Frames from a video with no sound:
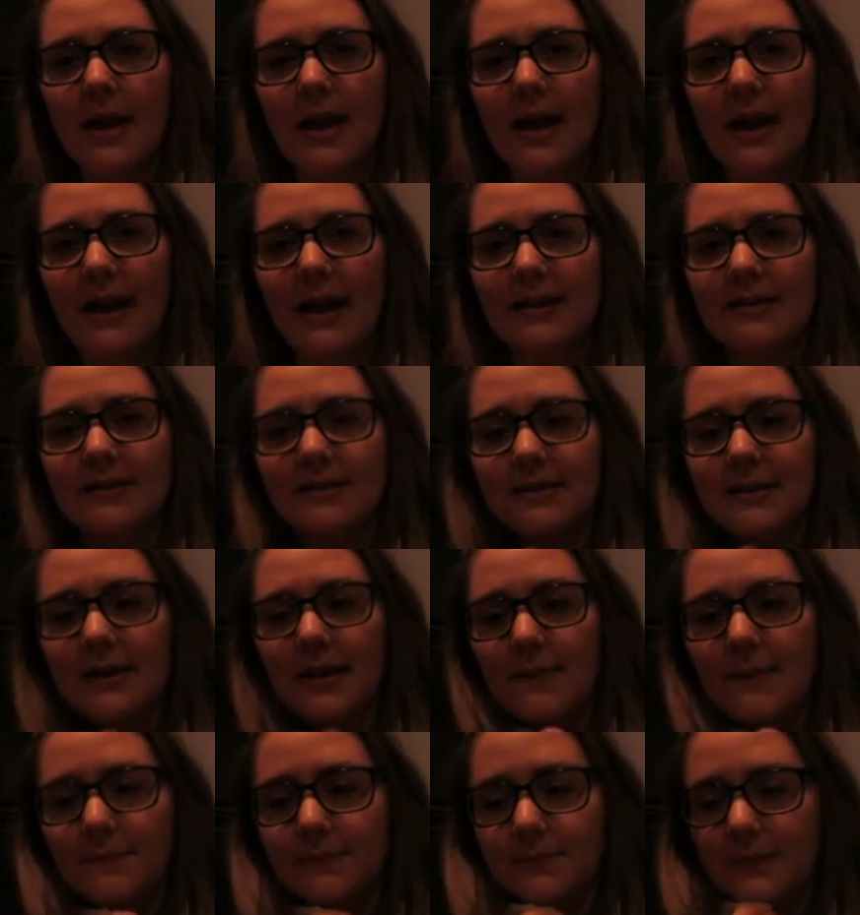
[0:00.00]
and
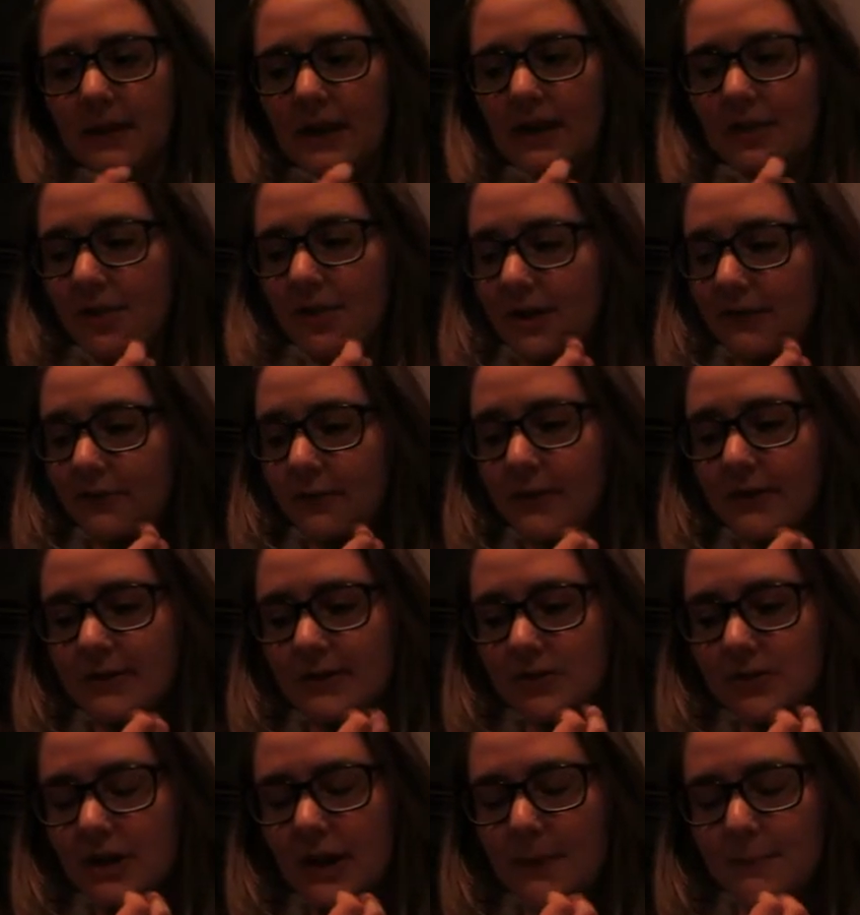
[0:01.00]
I thought of going
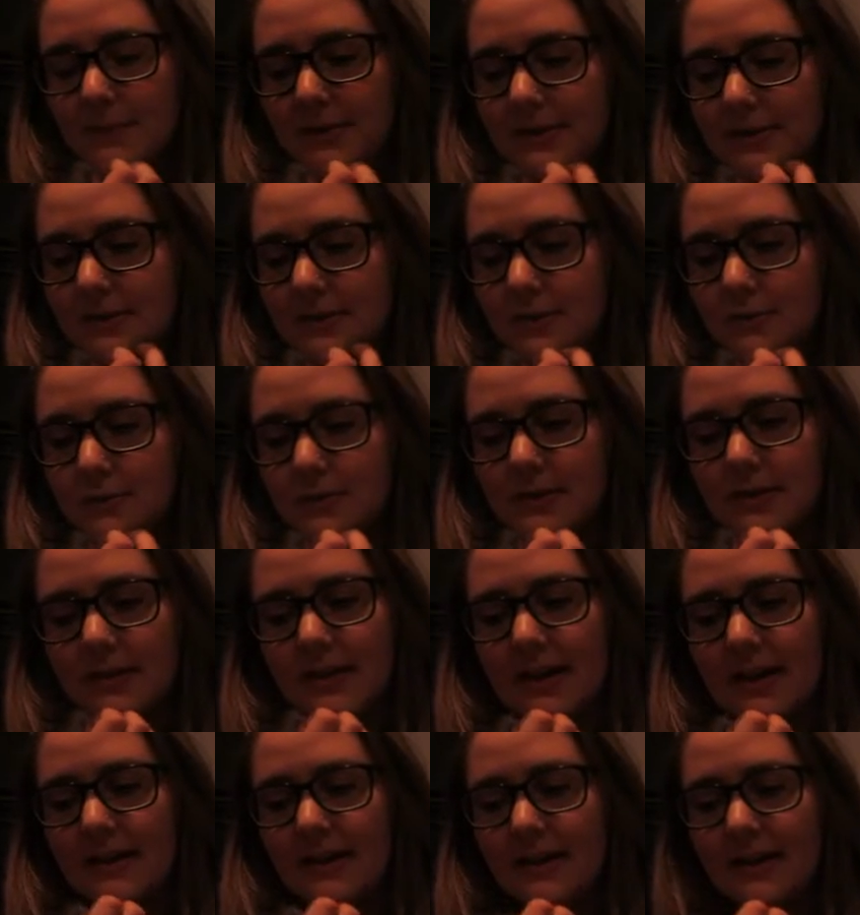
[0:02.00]
to chapel at
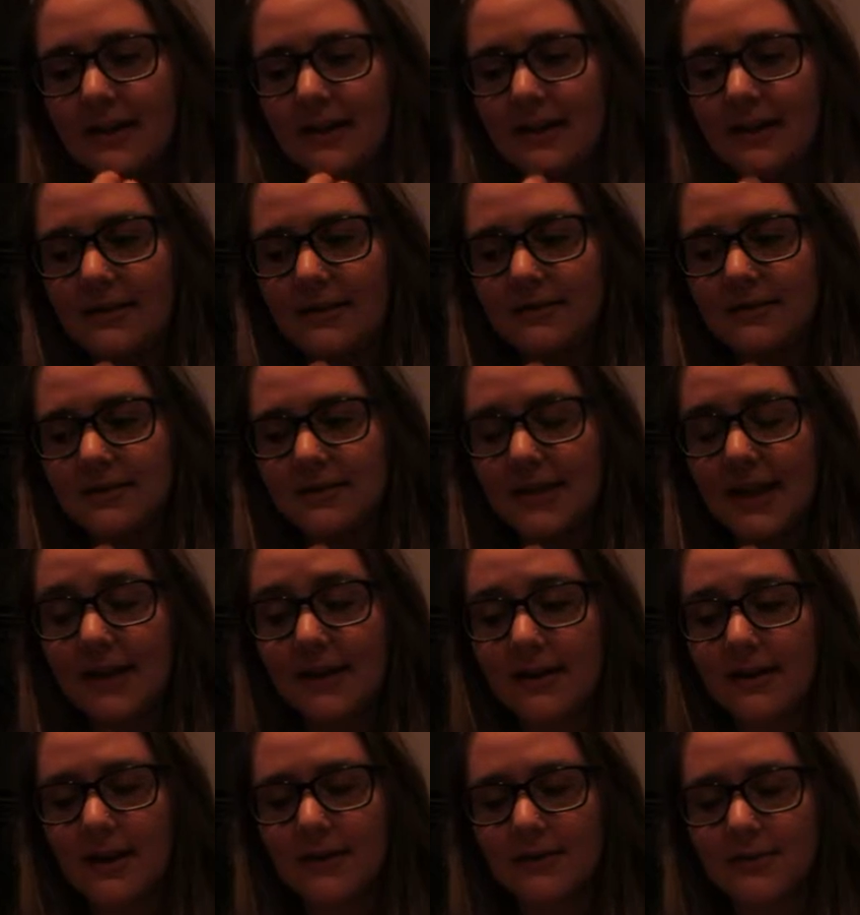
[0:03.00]
school, and I
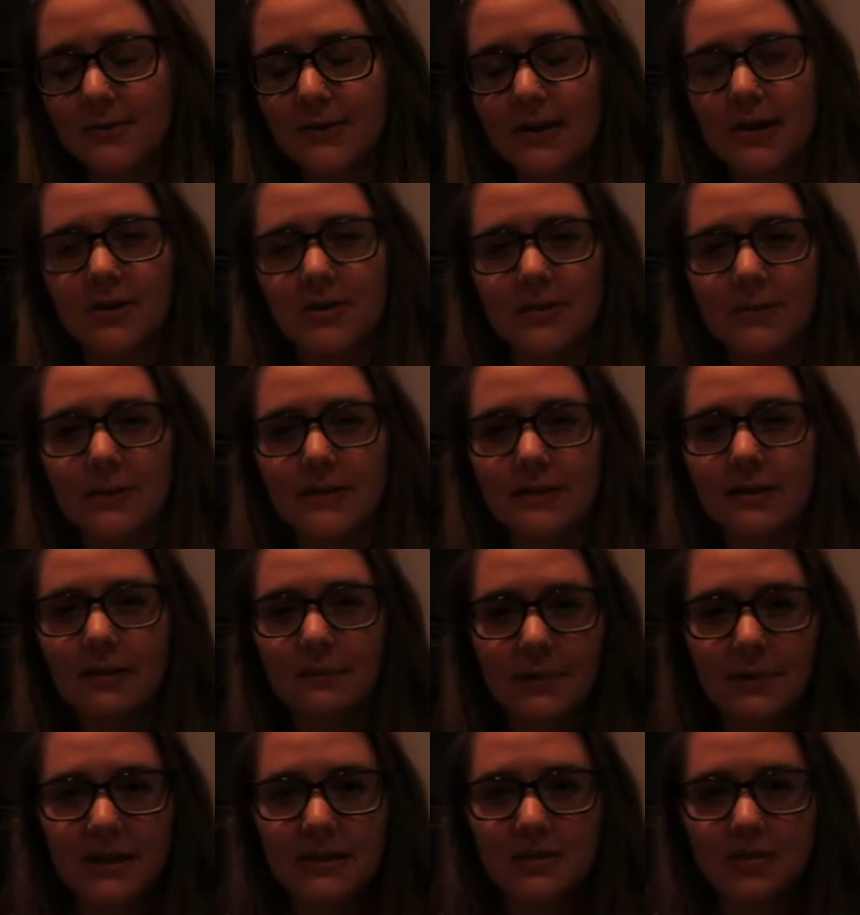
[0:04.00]
decided not to, and I just went to the
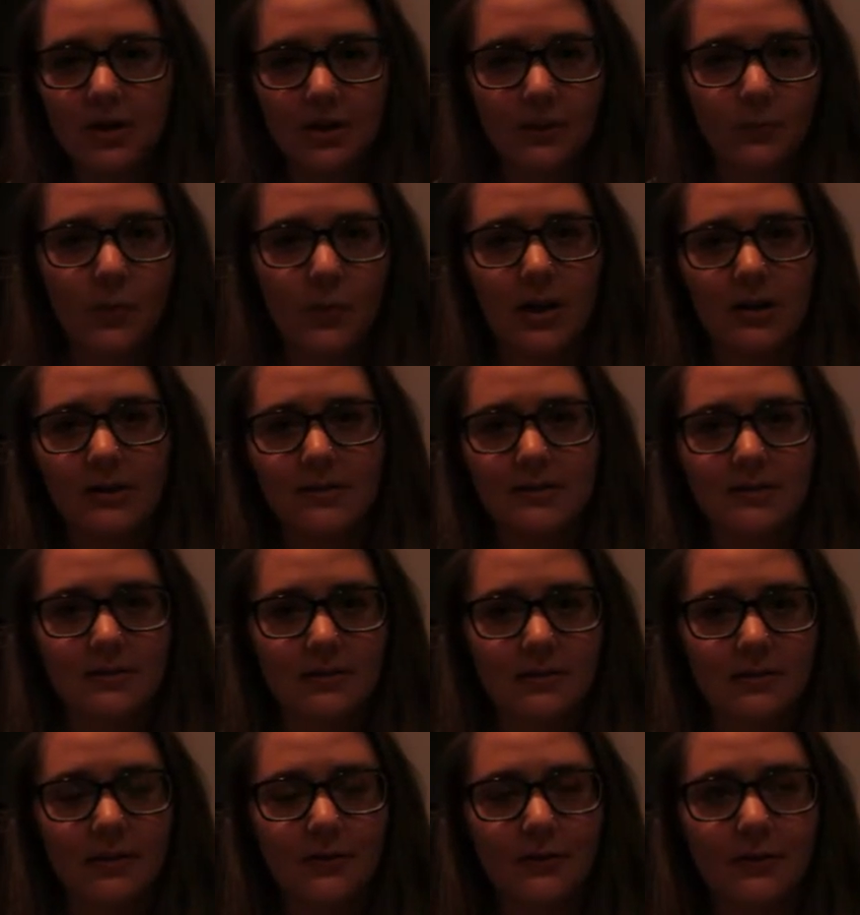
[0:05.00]
beach and walked
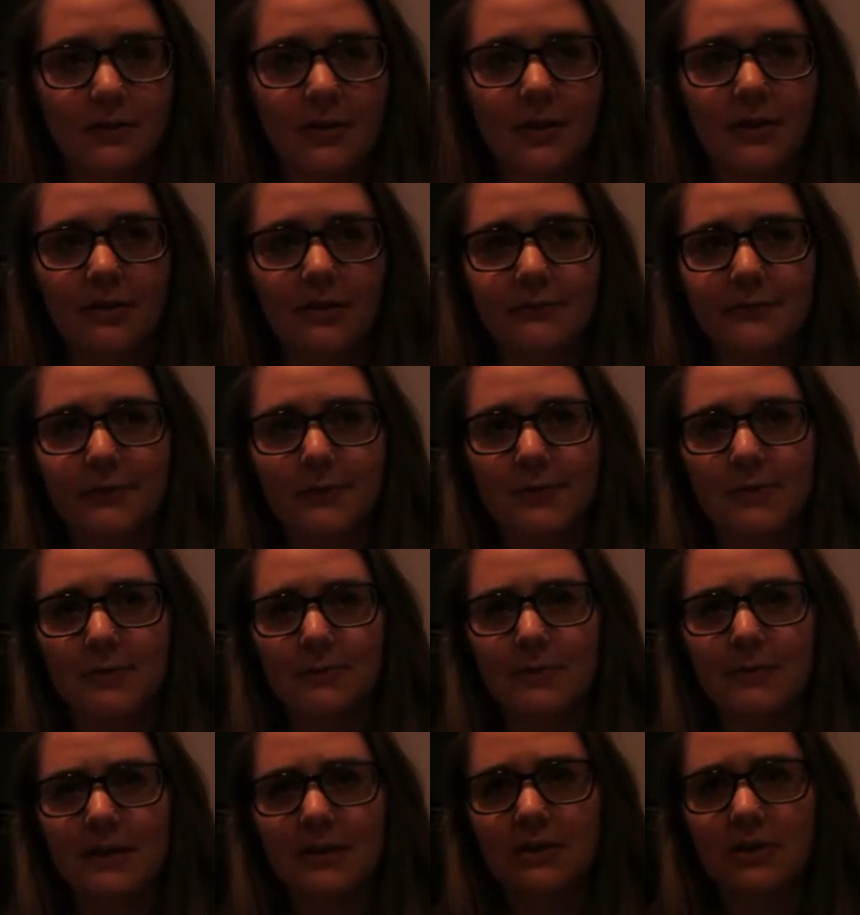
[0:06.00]
alone on the frozen
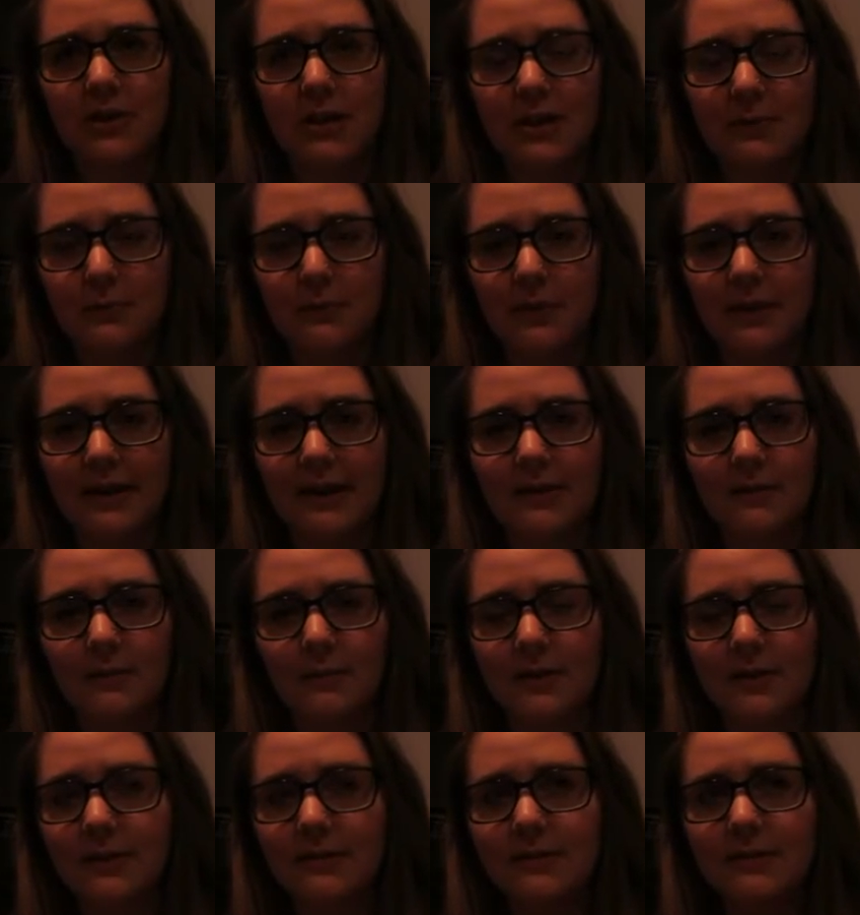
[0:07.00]
beach and prayed
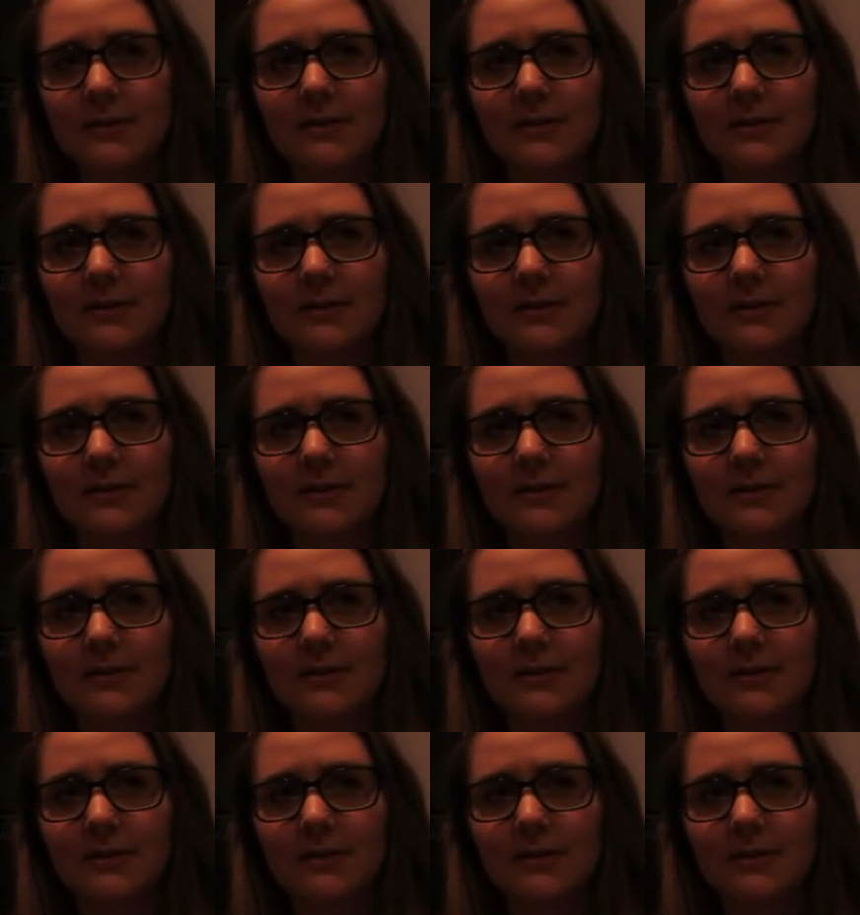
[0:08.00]
while it was